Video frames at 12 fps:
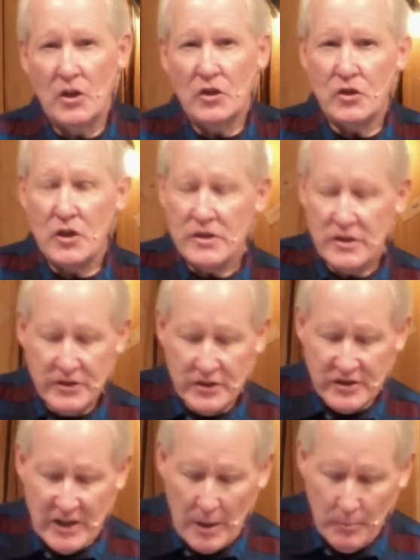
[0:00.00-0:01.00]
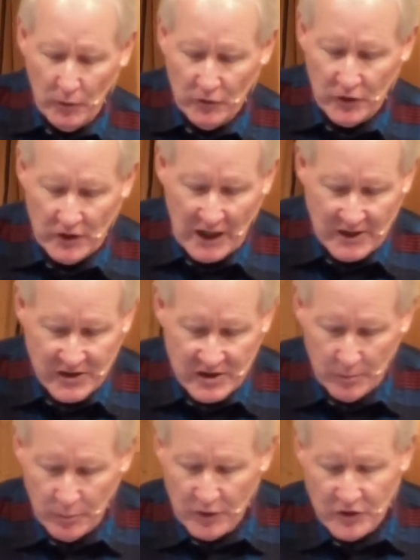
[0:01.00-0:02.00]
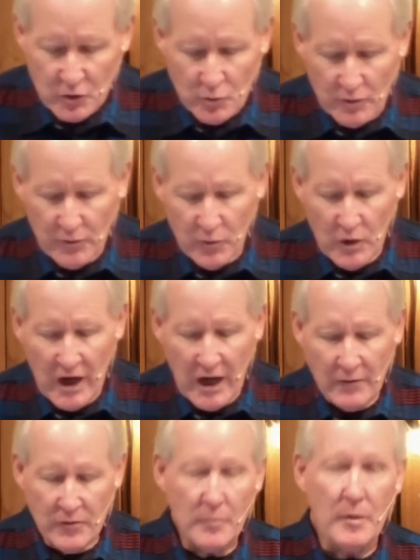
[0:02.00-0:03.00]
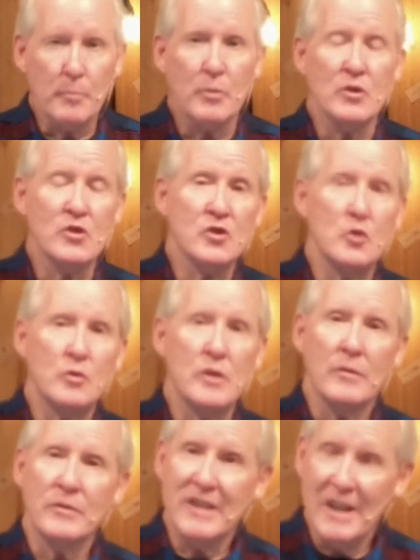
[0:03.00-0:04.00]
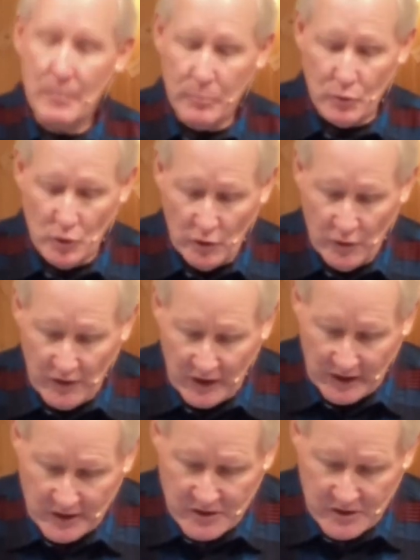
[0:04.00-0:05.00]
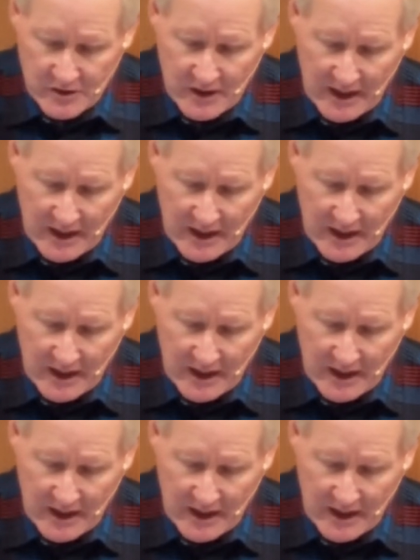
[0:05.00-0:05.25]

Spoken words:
Jesus' disciples are not simply to refrain from the pursuit of temporal things